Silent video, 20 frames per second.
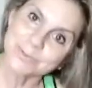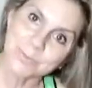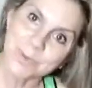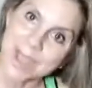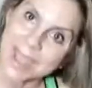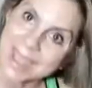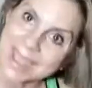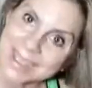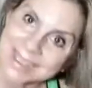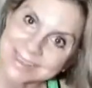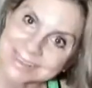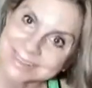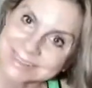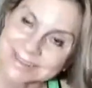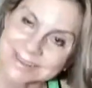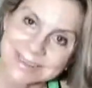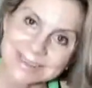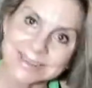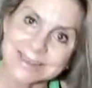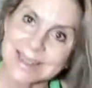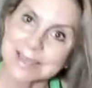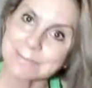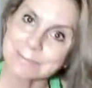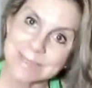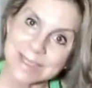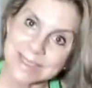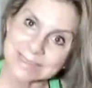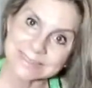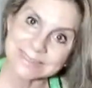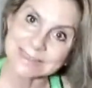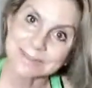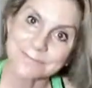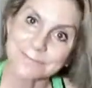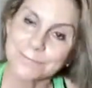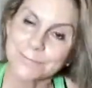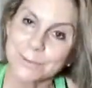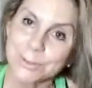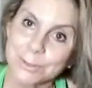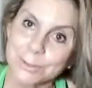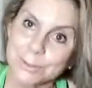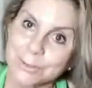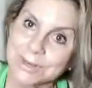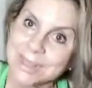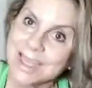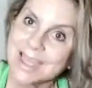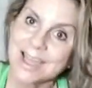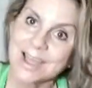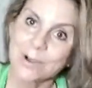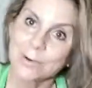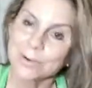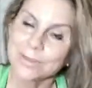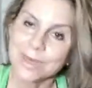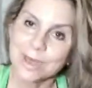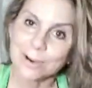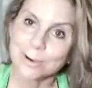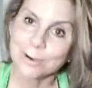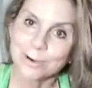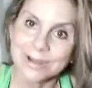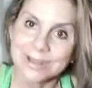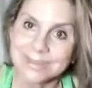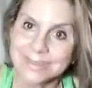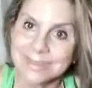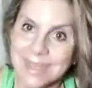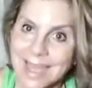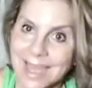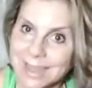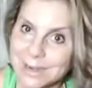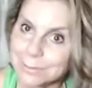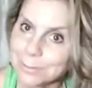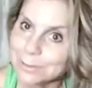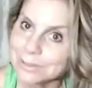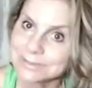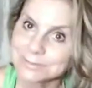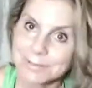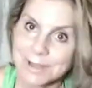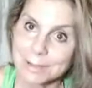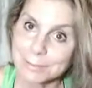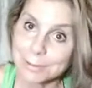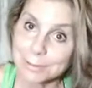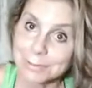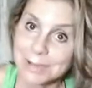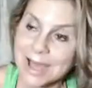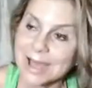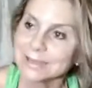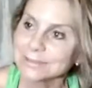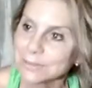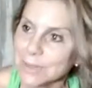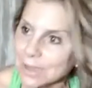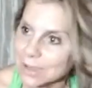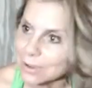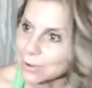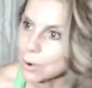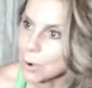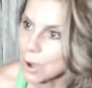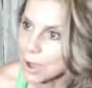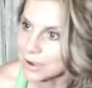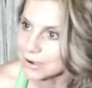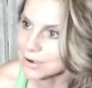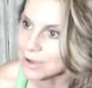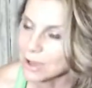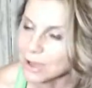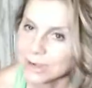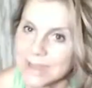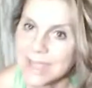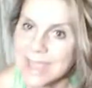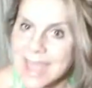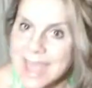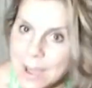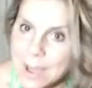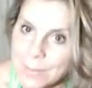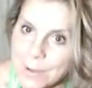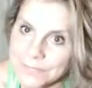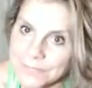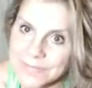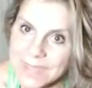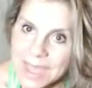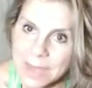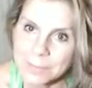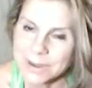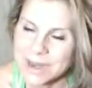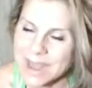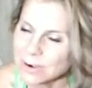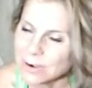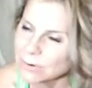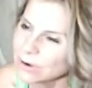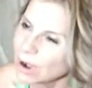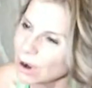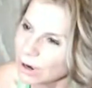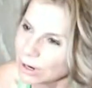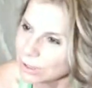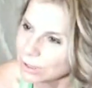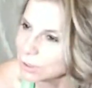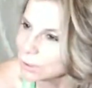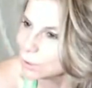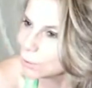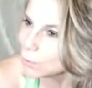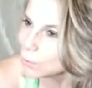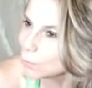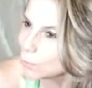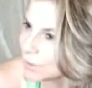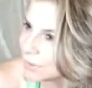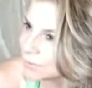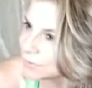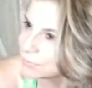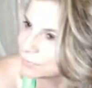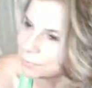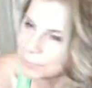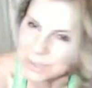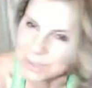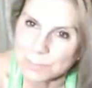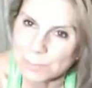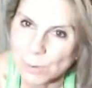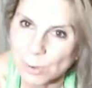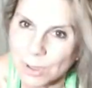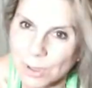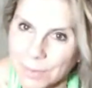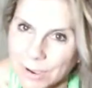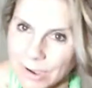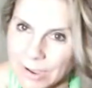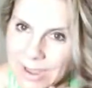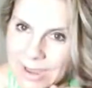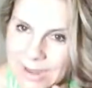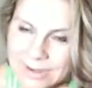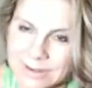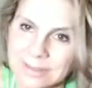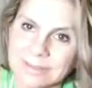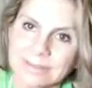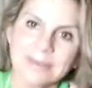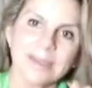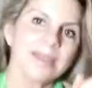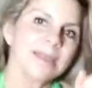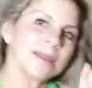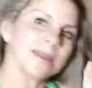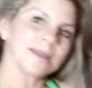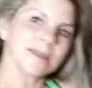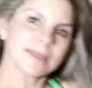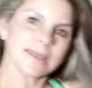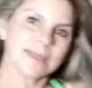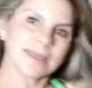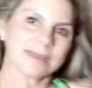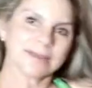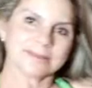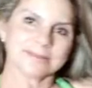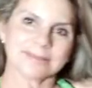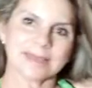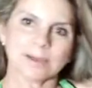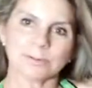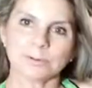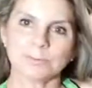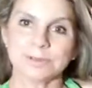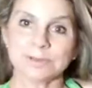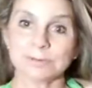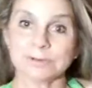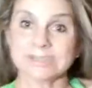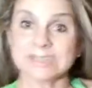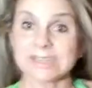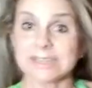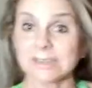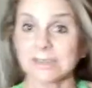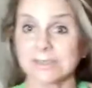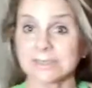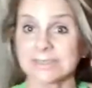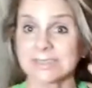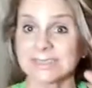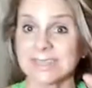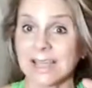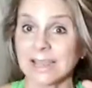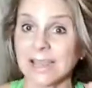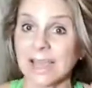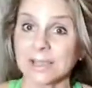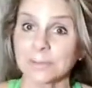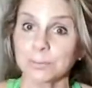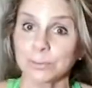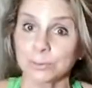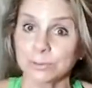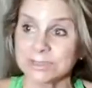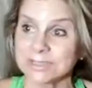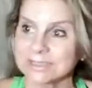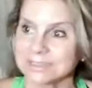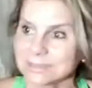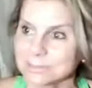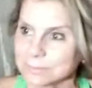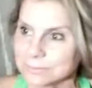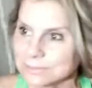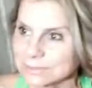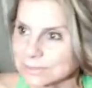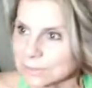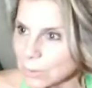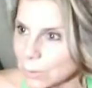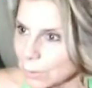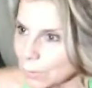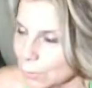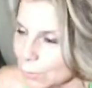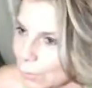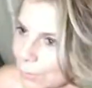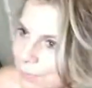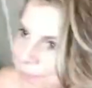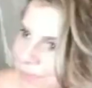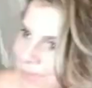ways to eat amazing food without hurting the animals, blah, blah, blah. So I could go on and on about that, but I don't argue with people about anything, and that would be ridiculous, because I like Buddhism, so